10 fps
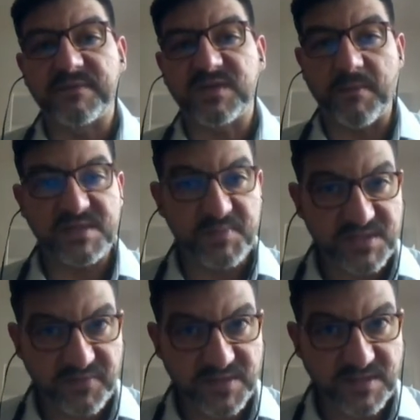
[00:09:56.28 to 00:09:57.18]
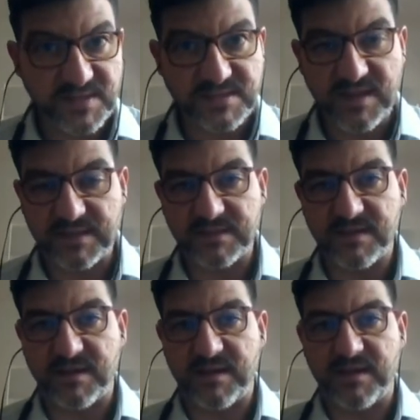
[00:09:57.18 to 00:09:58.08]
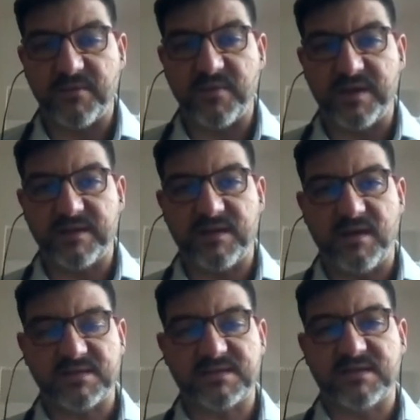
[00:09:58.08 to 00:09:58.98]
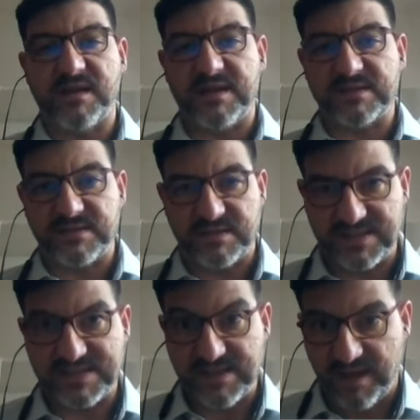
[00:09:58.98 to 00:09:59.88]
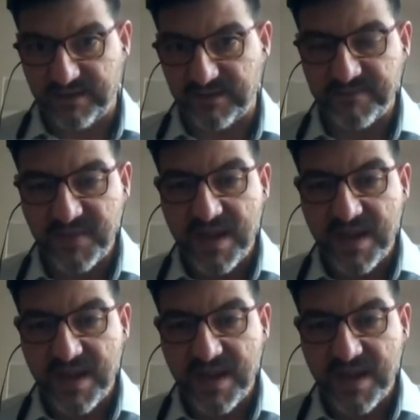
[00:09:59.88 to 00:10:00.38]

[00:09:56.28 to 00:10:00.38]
some specificities that were not as desired.